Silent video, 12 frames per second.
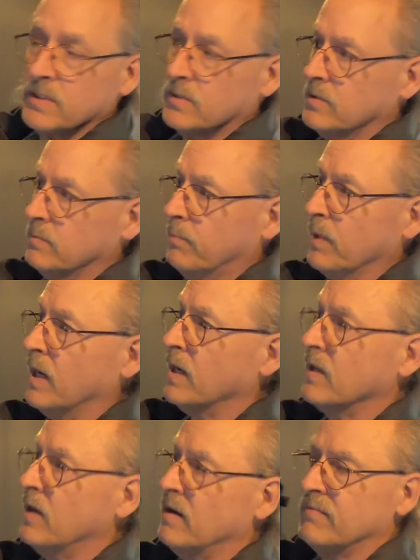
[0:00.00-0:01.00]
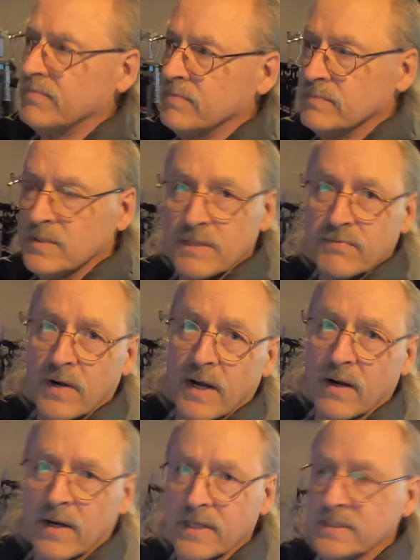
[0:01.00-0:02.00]
to block off different
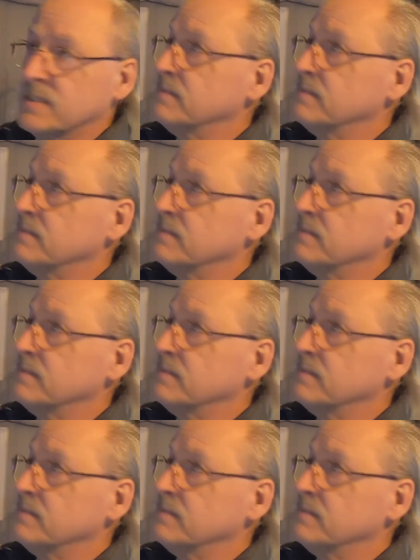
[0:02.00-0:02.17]
areas